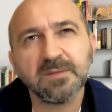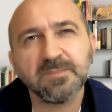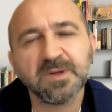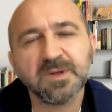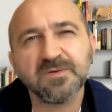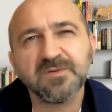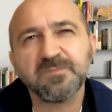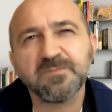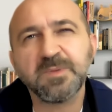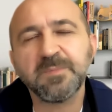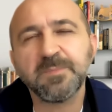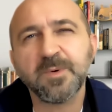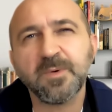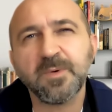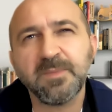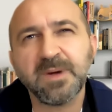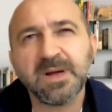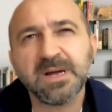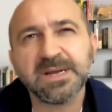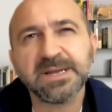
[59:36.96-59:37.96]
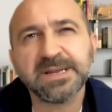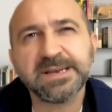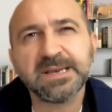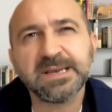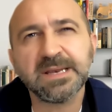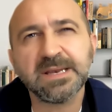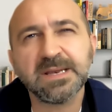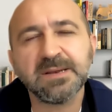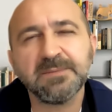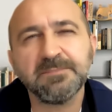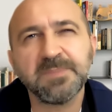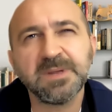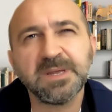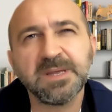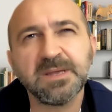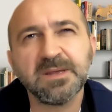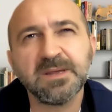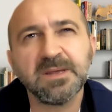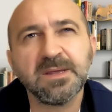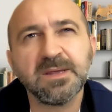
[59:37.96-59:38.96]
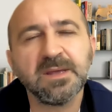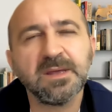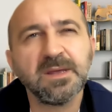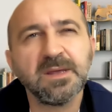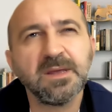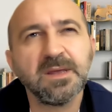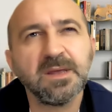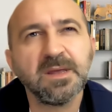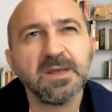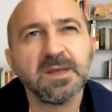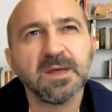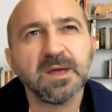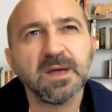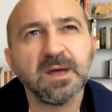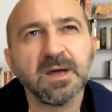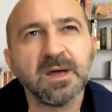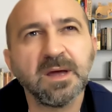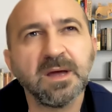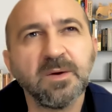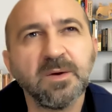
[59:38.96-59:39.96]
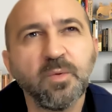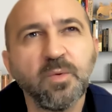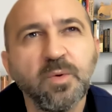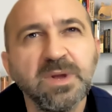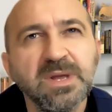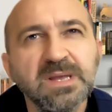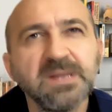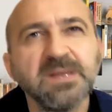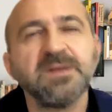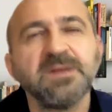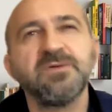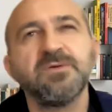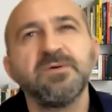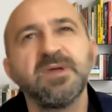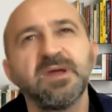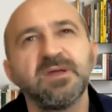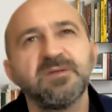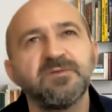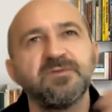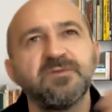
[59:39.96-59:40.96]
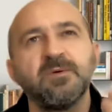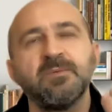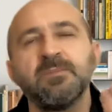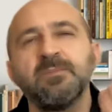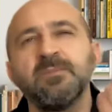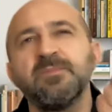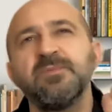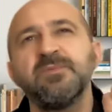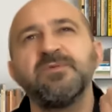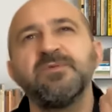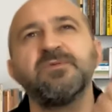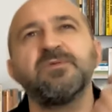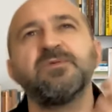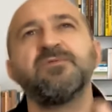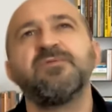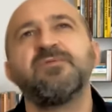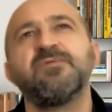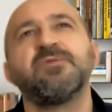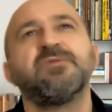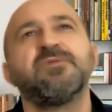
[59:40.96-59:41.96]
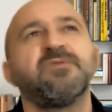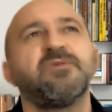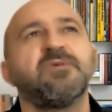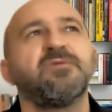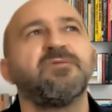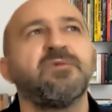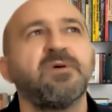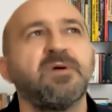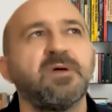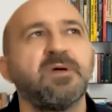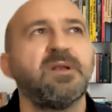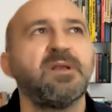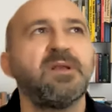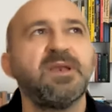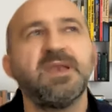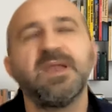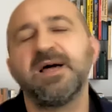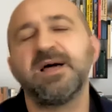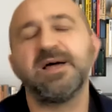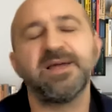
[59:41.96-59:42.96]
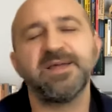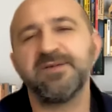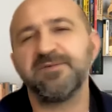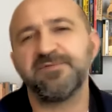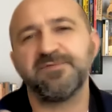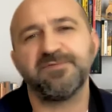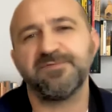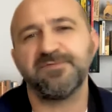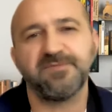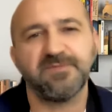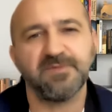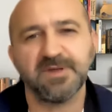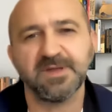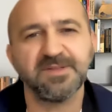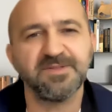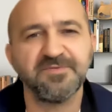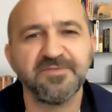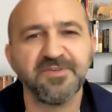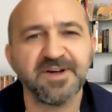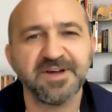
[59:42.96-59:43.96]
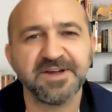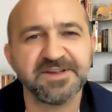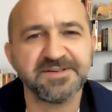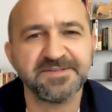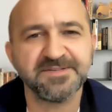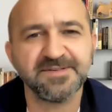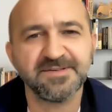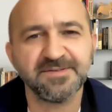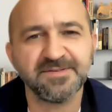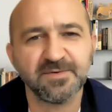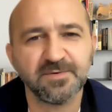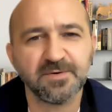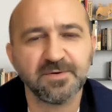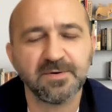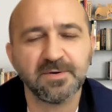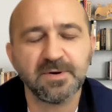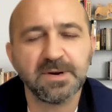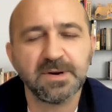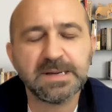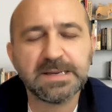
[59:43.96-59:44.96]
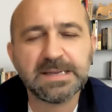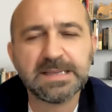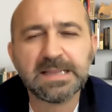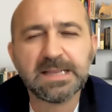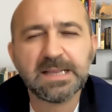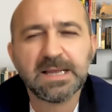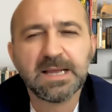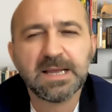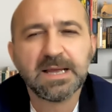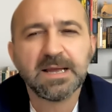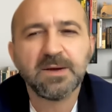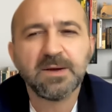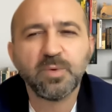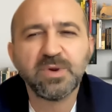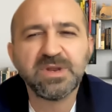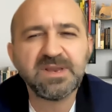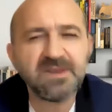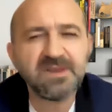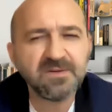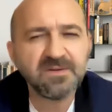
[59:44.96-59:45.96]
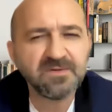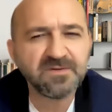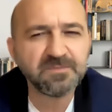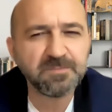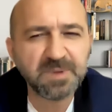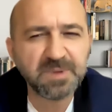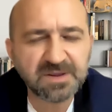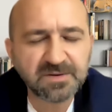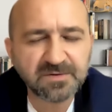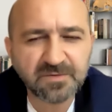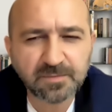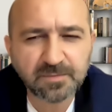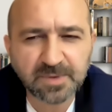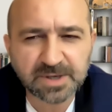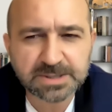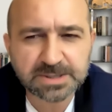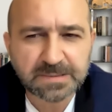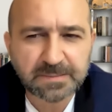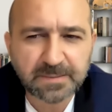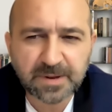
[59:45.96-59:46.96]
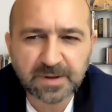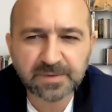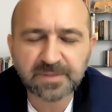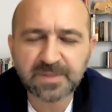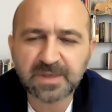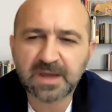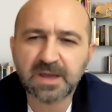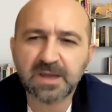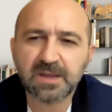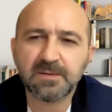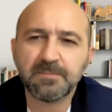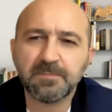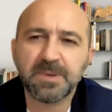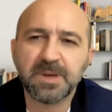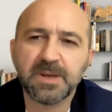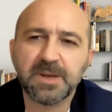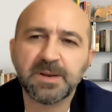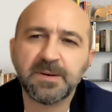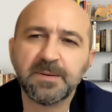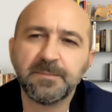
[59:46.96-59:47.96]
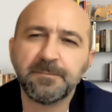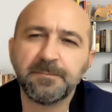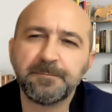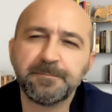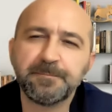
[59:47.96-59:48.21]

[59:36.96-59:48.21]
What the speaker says: because people might be willing to get some sort of a life advices, or we didn't speak too much about that, but